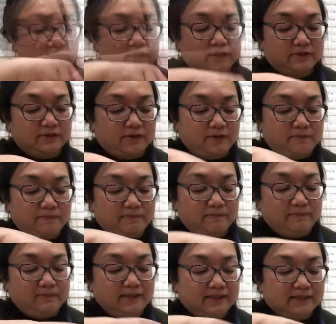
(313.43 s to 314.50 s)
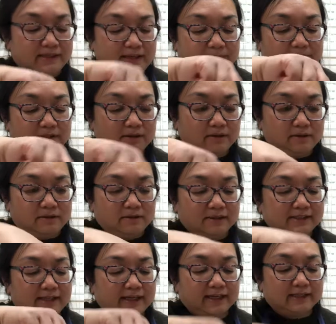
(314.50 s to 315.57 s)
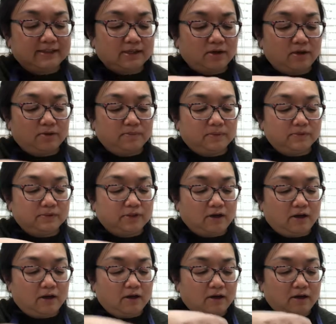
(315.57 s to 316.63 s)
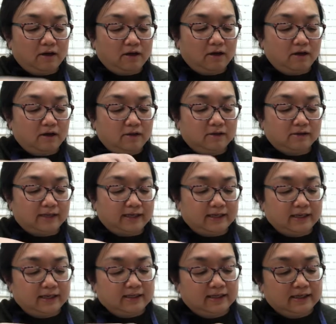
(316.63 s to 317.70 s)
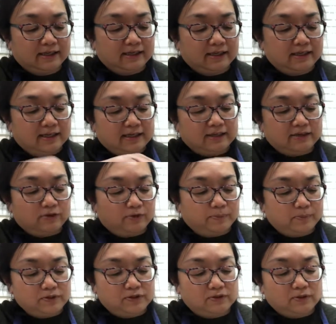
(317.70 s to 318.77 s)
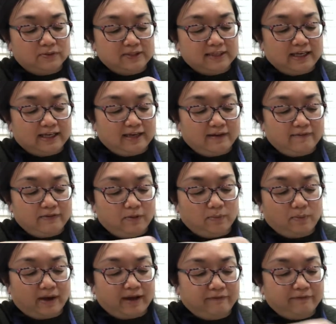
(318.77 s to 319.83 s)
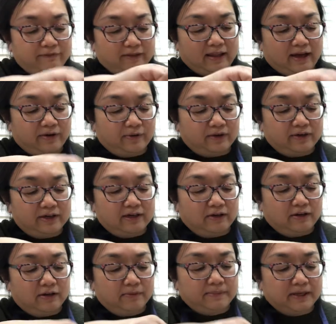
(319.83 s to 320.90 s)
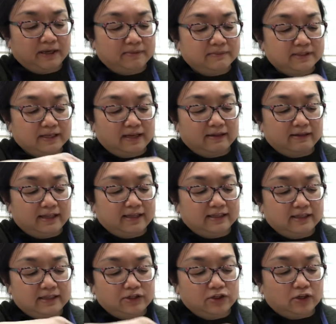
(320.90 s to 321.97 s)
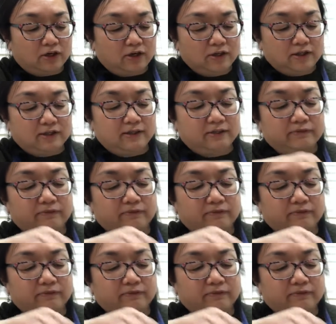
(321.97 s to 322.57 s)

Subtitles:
So you mix it up until it looks like it's almost all like, you don't see any of the white flour. It all becomes kind of like the chocolate